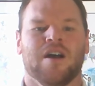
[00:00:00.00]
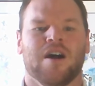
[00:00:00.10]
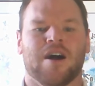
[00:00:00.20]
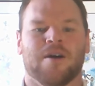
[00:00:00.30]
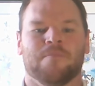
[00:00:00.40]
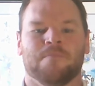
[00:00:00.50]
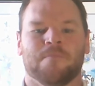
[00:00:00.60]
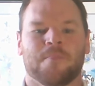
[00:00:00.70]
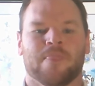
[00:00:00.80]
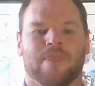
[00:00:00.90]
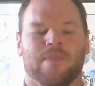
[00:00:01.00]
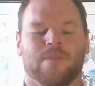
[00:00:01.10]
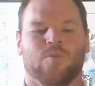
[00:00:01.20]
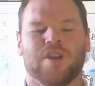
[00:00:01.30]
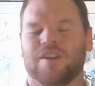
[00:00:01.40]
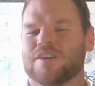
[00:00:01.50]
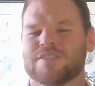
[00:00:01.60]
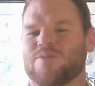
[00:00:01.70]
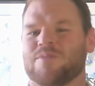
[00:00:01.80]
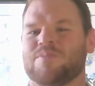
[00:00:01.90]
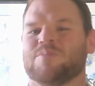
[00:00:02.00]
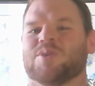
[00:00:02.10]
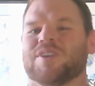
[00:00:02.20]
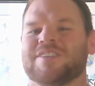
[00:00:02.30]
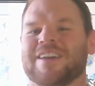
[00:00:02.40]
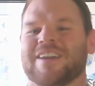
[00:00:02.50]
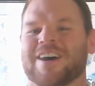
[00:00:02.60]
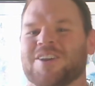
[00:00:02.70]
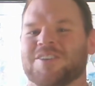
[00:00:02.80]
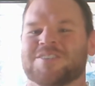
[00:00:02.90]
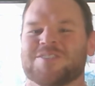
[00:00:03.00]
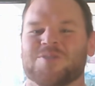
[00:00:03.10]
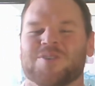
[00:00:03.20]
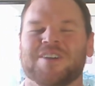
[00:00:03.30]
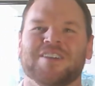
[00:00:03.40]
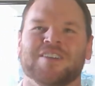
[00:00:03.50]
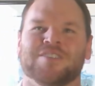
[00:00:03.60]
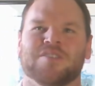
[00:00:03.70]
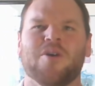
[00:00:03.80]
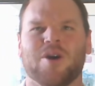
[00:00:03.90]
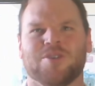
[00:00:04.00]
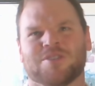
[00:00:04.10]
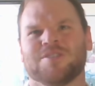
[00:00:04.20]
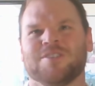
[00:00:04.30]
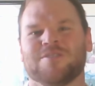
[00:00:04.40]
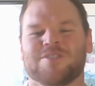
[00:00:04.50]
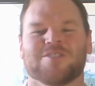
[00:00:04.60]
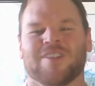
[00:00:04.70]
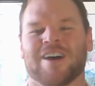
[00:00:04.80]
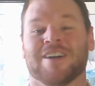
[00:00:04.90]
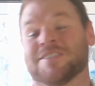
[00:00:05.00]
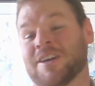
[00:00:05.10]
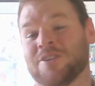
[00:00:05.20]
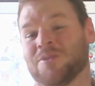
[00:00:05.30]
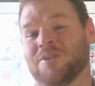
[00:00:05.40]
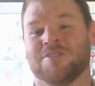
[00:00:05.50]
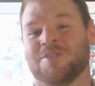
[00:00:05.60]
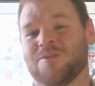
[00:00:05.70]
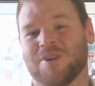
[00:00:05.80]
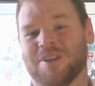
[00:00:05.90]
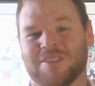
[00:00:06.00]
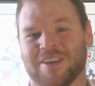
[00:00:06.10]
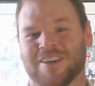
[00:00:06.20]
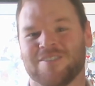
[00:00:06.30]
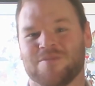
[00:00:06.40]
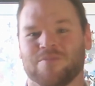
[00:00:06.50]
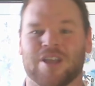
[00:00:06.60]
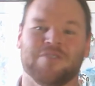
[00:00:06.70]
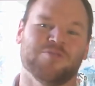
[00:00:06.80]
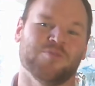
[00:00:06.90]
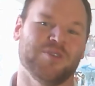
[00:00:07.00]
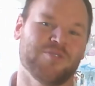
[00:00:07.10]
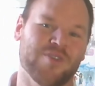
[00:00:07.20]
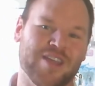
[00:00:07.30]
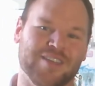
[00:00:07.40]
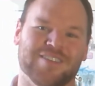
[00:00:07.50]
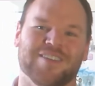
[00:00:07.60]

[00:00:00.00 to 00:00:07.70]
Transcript: Um, what he doesn't want people to take out of this story is, oh, I just need to visualize and I don't need to do anything. Life will be great.